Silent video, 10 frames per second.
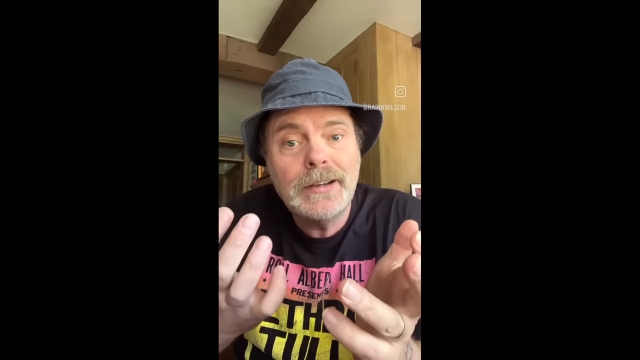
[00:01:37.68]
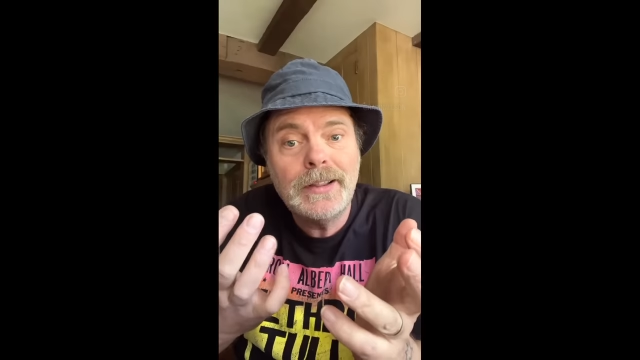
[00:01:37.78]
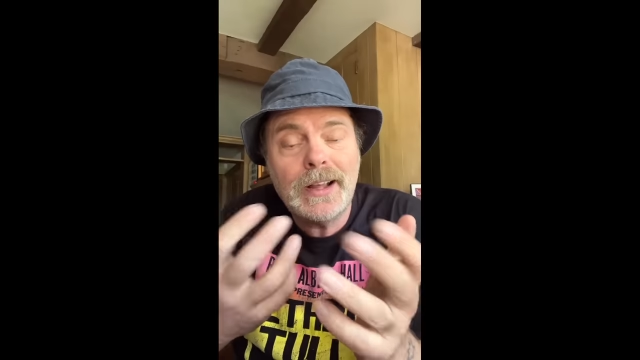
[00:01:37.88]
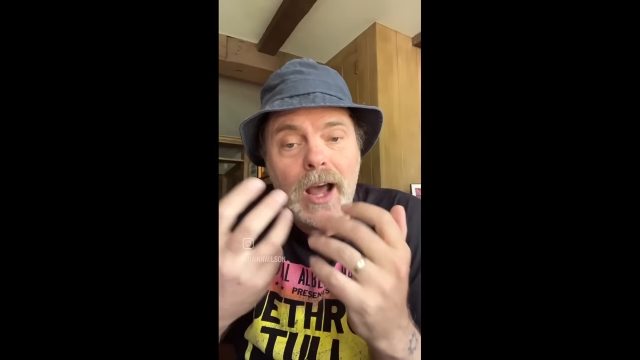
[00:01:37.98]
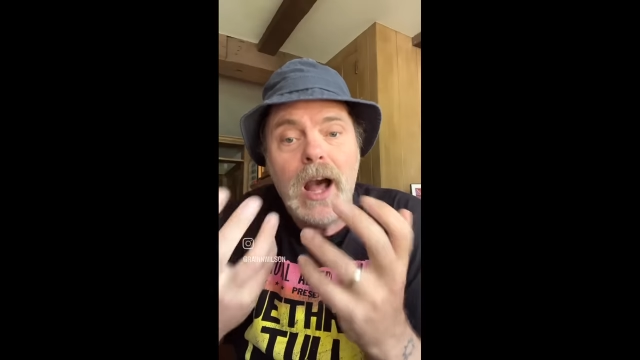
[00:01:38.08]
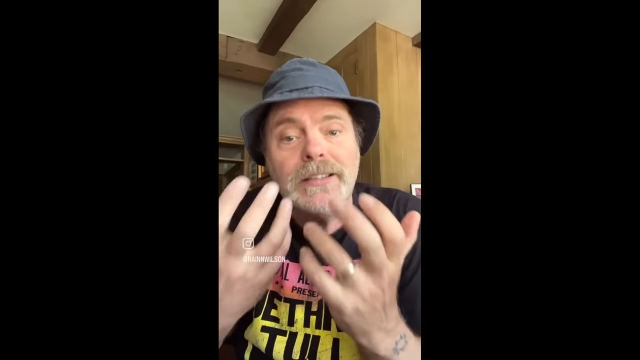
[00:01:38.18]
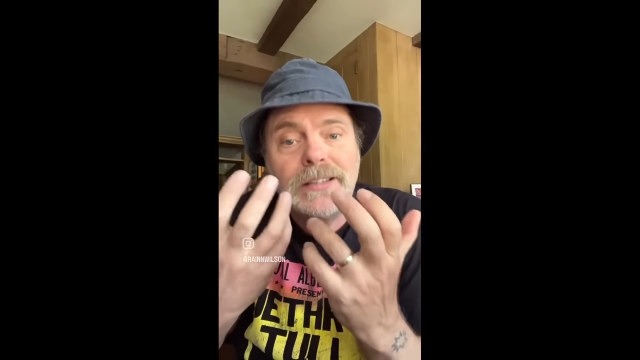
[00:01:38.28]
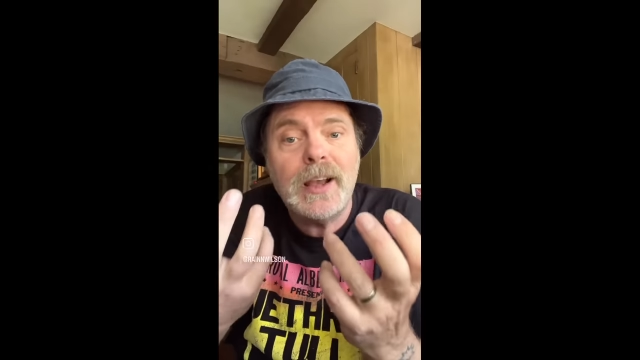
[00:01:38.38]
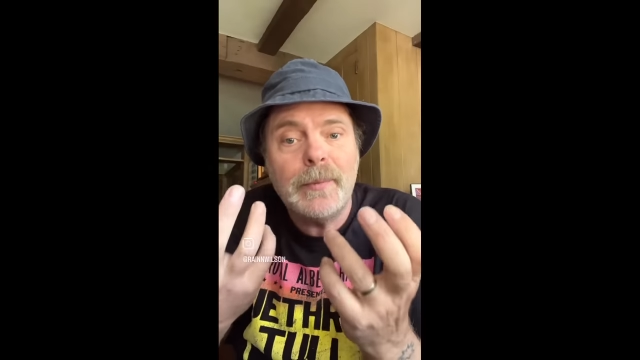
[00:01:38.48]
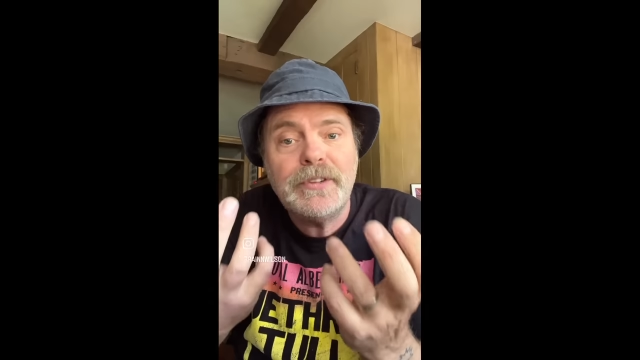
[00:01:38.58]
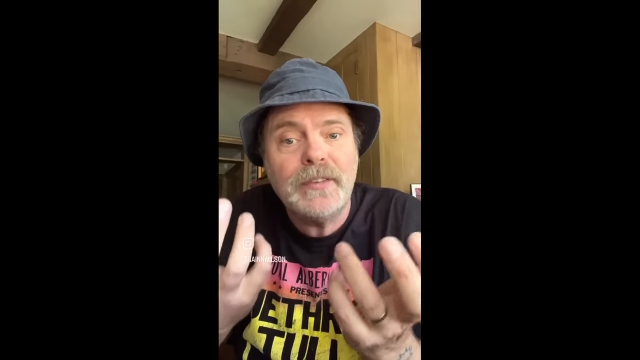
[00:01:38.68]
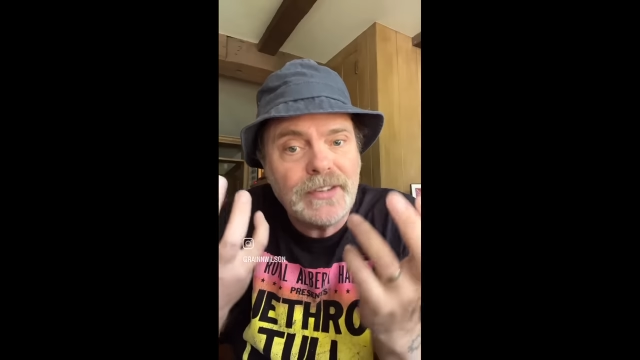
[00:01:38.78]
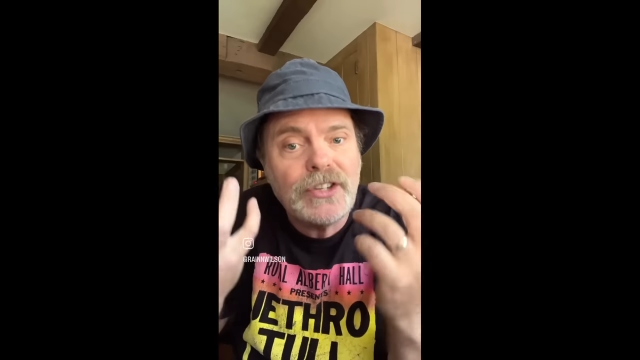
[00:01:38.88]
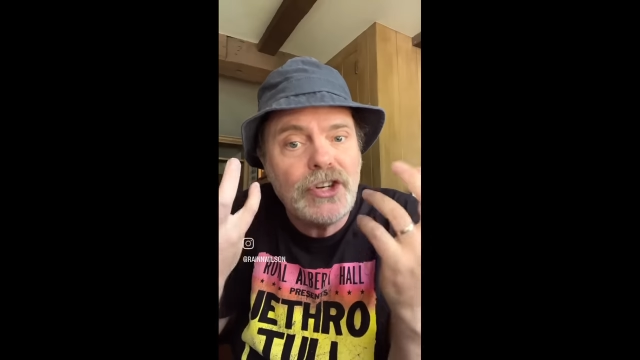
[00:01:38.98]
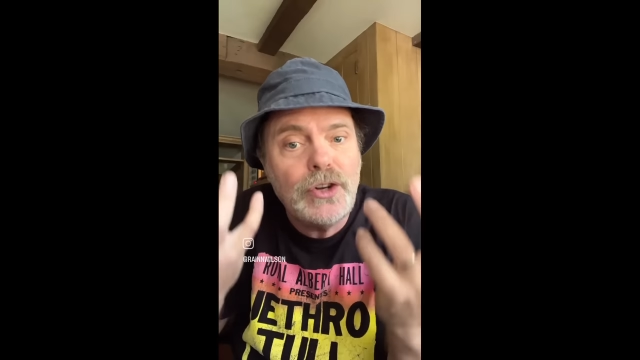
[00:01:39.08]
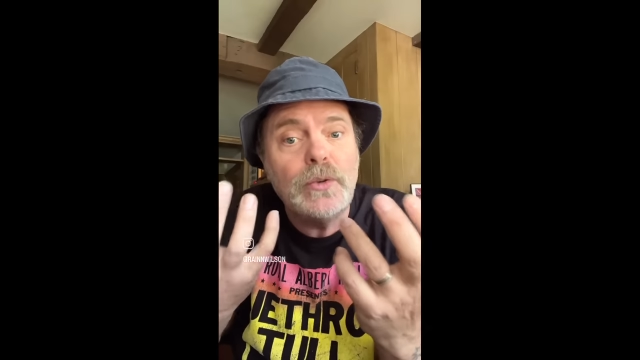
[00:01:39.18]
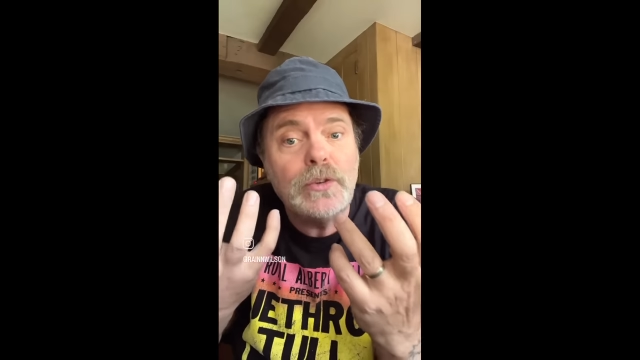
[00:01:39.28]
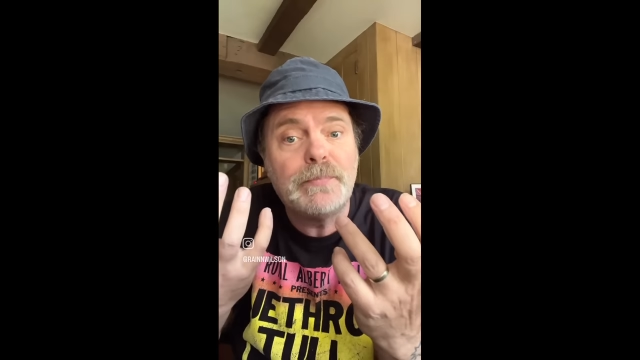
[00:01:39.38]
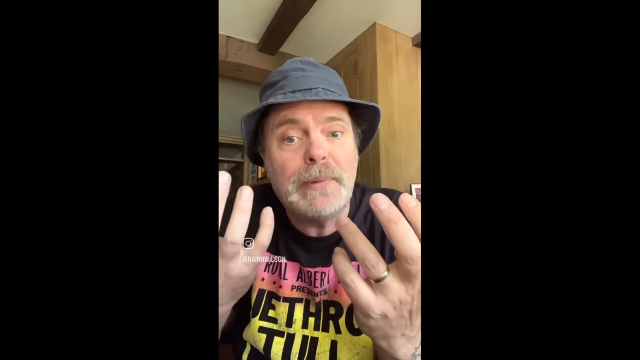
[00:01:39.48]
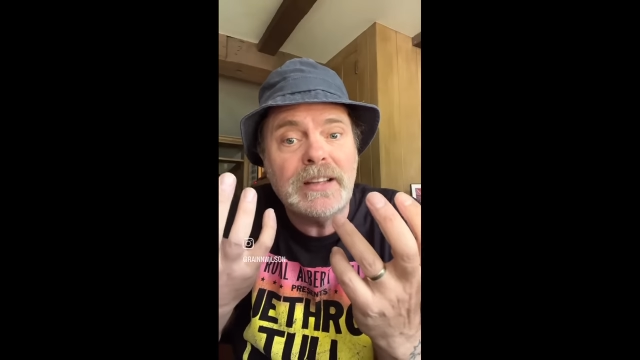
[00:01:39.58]
The concept of
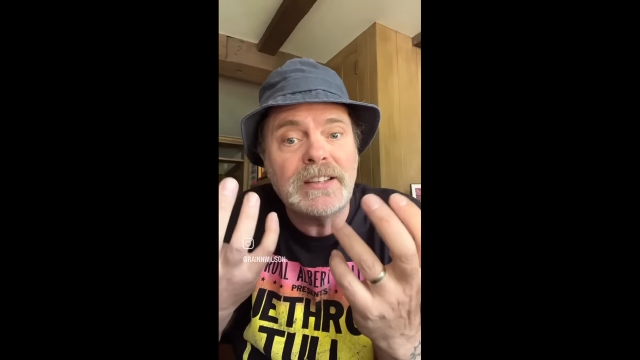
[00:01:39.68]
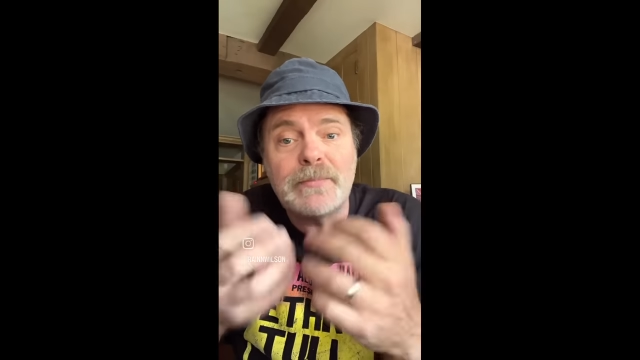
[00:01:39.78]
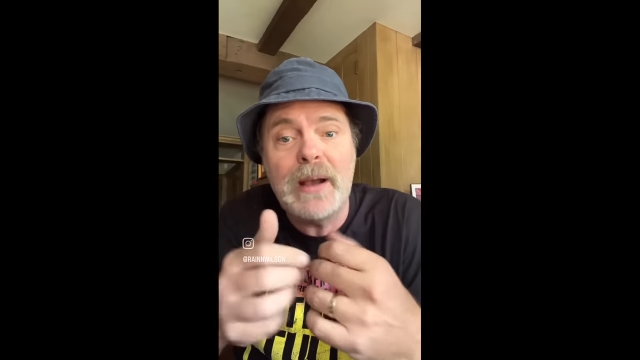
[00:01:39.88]
snooze buttons.